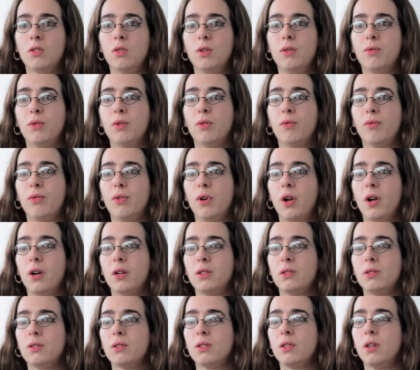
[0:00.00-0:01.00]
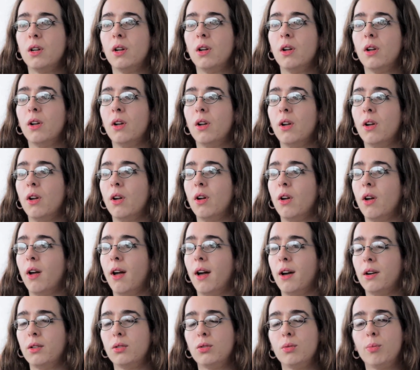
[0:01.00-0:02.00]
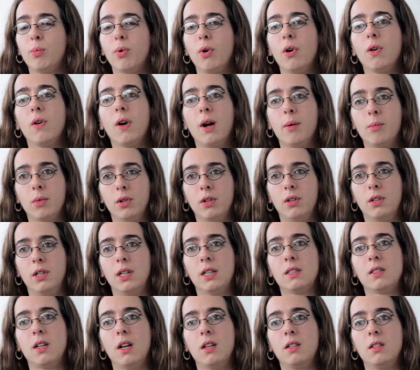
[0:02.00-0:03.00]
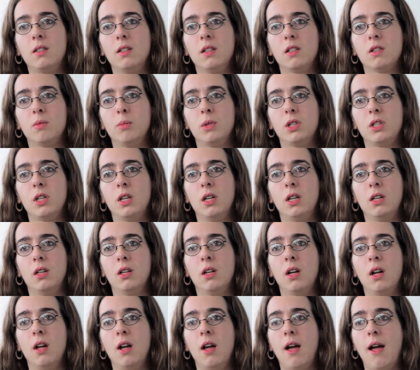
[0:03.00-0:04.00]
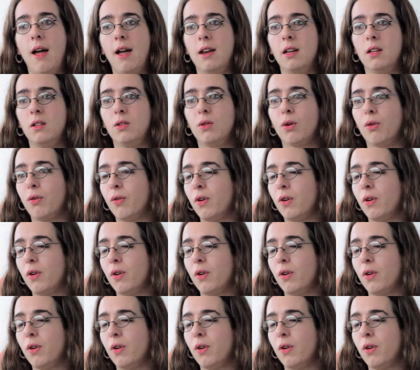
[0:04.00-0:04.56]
So if you've learned how to program on an x86 machine, and in your